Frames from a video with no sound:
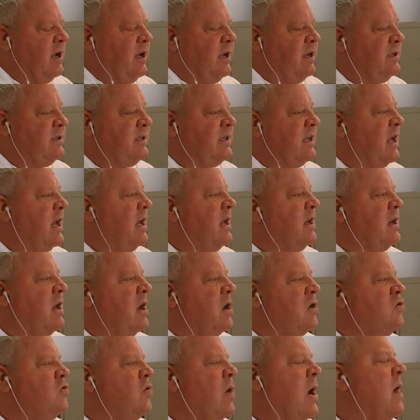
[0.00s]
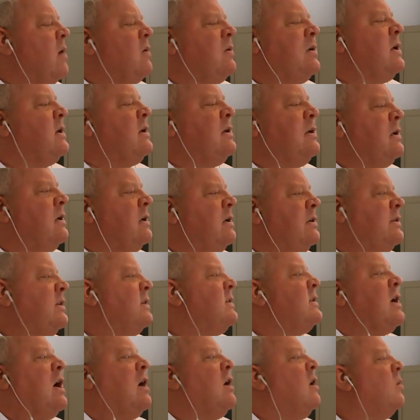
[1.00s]
He said, drowning
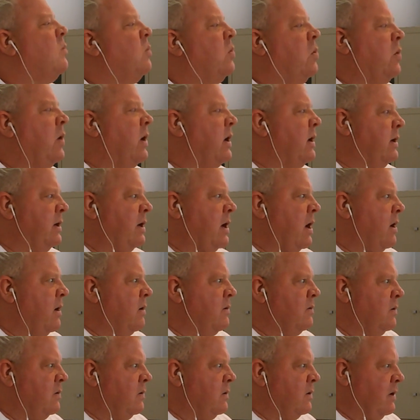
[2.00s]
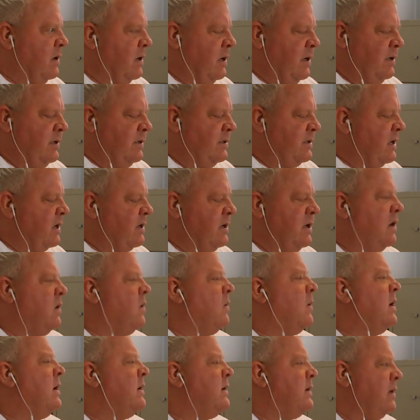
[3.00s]
is a terrible way to go. He said, you
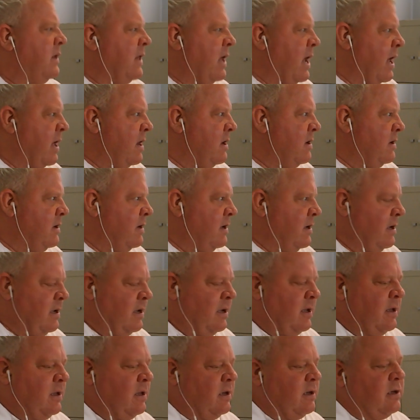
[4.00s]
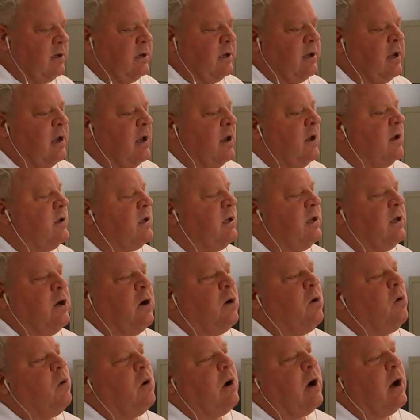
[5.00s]
don't want to do that. And
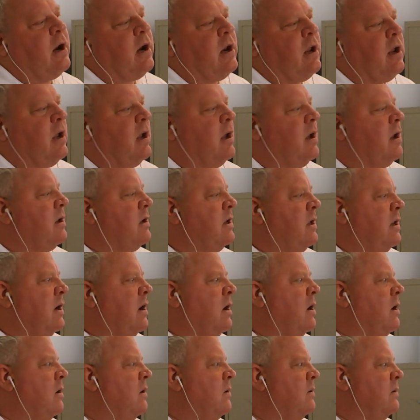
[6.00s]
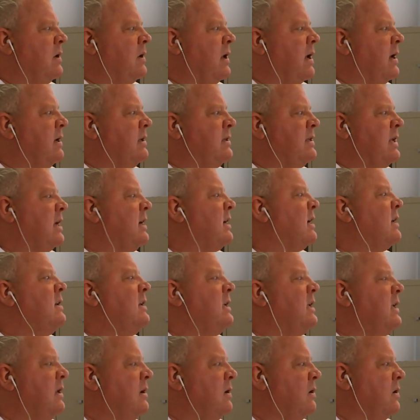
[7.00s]
you don't want to, take a
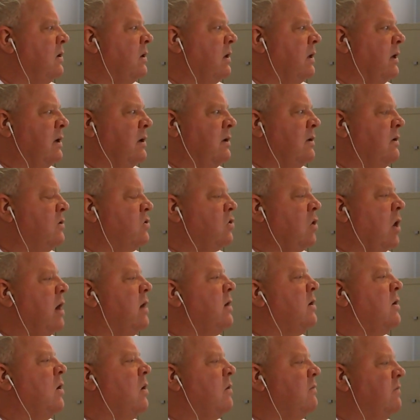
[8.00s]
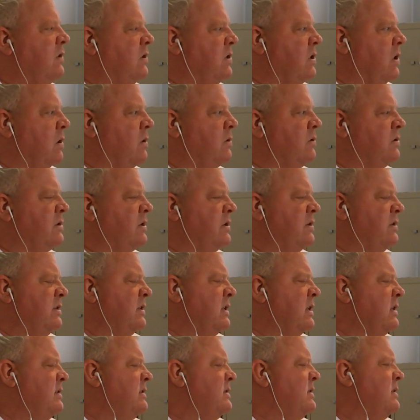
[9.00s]
needle and try to overdose
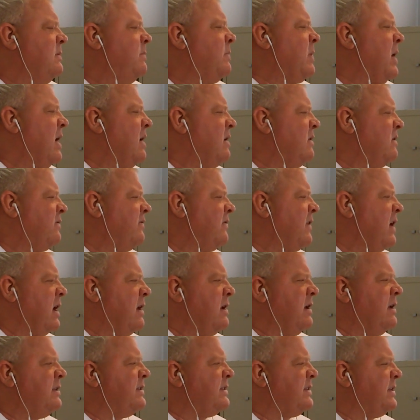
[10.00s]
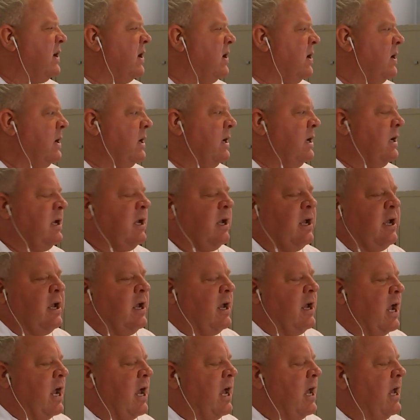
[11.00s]
because then parents find it's dirty.
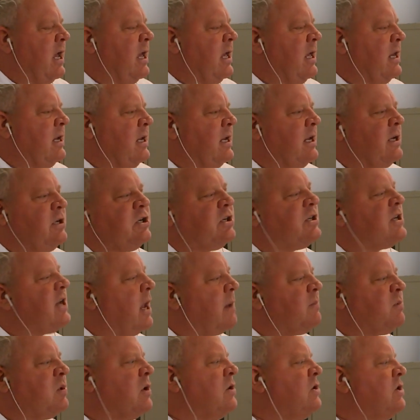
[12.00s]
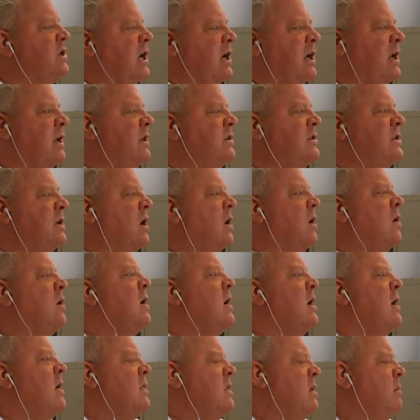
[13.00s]
And he just kept on checking it.
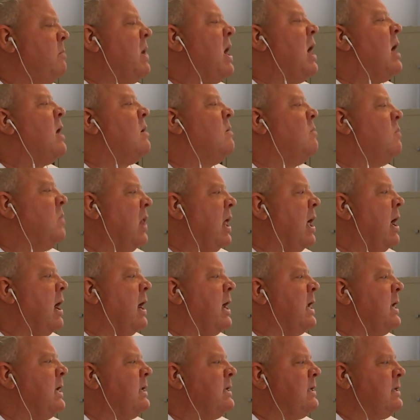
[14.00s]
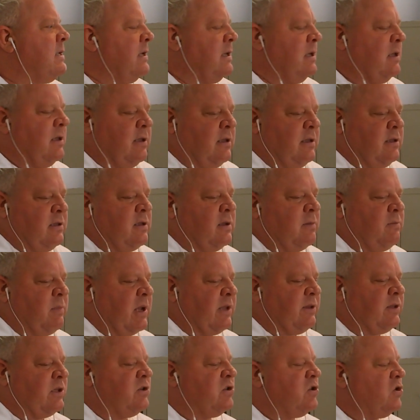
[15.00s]
So the bottom line, to
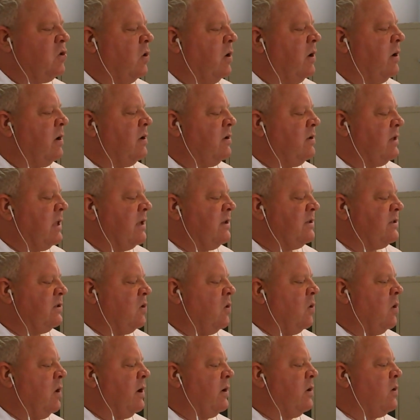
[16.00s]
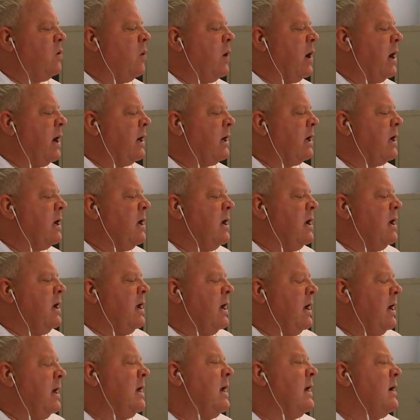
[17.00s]
make the story quick,
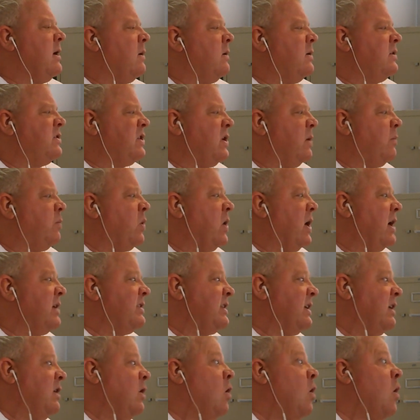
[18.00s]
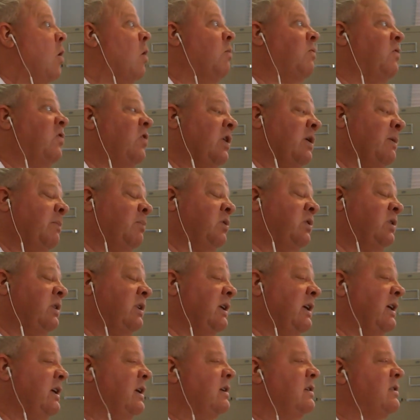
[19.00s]
and I know it's depressing, and hopefully,
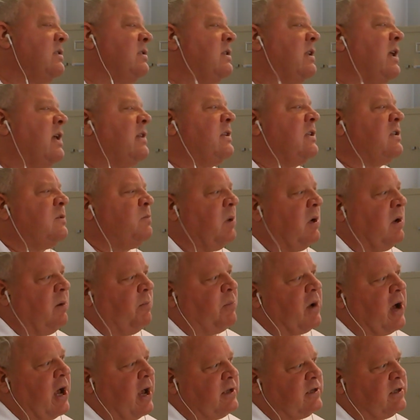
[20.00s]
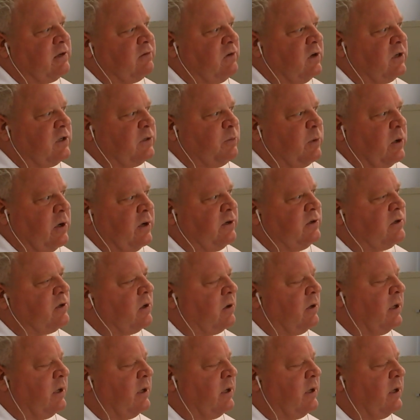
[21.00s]
please let this be a positive experience.